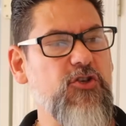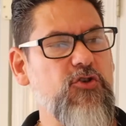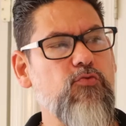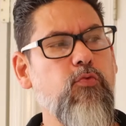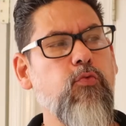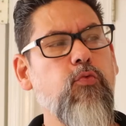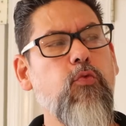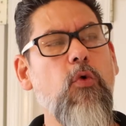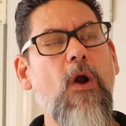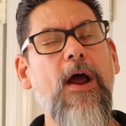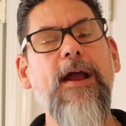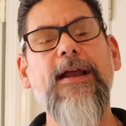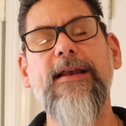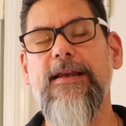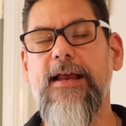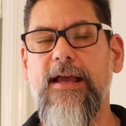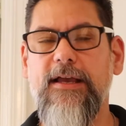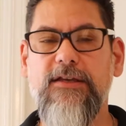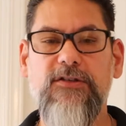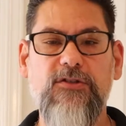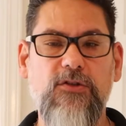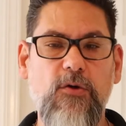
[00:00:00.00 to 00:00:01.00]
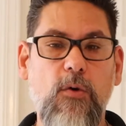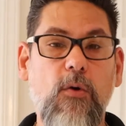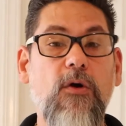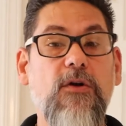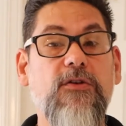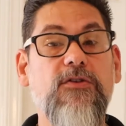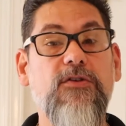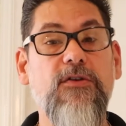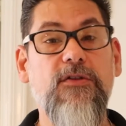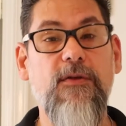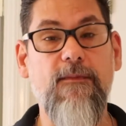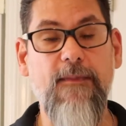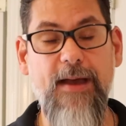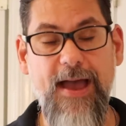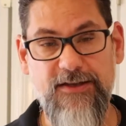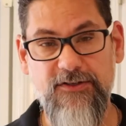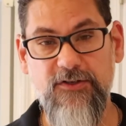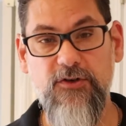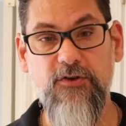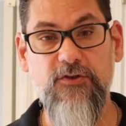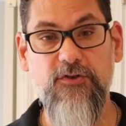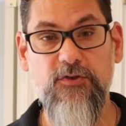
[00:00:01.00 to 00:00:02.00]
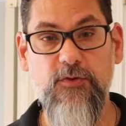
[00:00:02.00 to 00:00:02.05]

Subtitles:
is right next door to the master